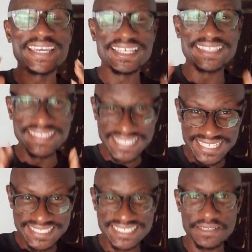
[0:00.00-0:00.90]
it
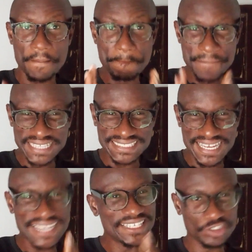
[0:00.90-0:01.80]
needs
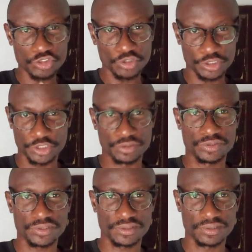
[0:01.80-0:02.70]
better
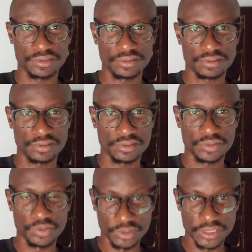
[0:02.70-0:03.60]
instructions.
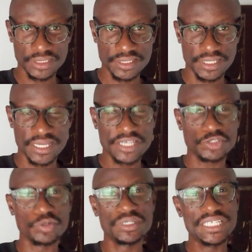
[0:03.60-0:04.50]
Okay,
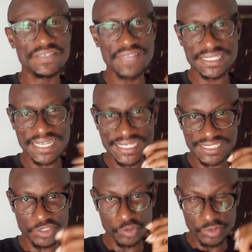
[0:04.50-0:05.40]
so if there's
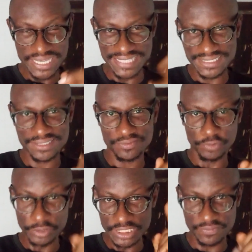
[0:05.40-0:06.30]
anything you get
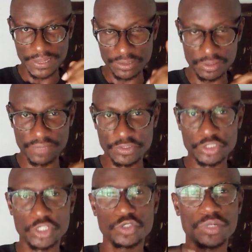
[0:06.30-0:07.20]
from this particular video,
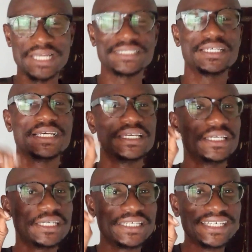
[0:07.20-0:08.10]
just know that
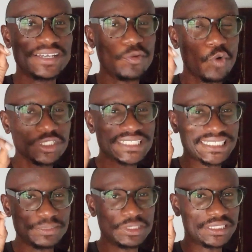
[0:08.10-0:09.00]
what
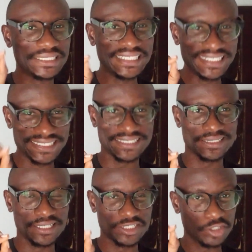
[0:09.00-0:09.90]
ChatGPT needs
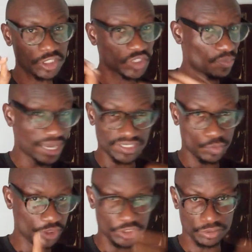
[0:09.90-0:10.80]
is not smart
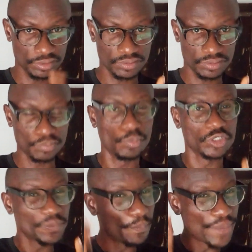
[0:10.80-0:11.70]
question,
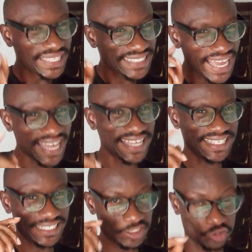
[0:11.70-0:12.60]
but better
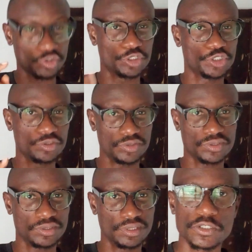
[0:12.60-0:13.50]

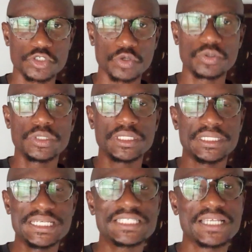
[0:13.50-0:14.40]
instructions. So
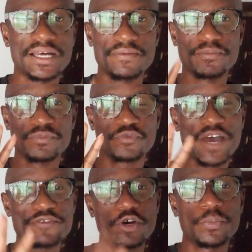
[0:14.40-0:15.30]
these
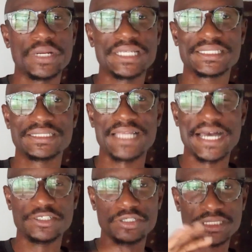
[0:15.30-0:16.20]
5 components that I
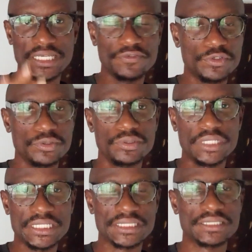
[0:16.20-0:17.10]
just gave you
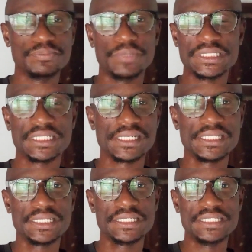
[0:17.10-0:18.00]
is
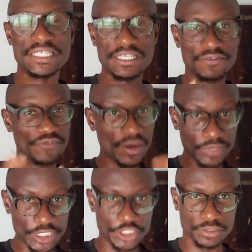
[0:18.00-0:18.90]
basically the
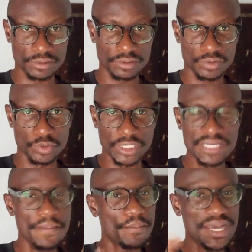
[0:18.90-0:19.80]
foundation. Okay,
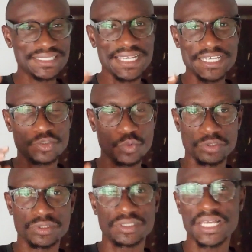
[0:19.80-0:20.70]
master it
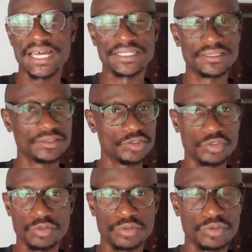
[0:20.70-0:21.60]
once and
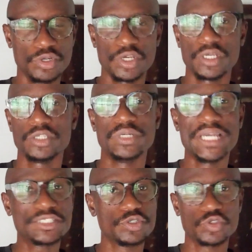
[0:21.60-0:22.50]
you
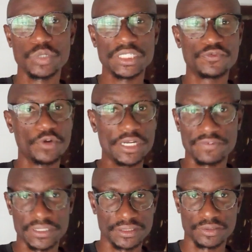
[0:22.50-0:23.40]
get used to it
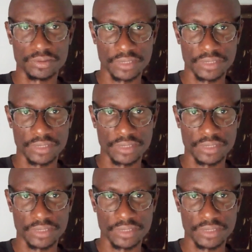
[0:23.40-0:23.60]
forever. All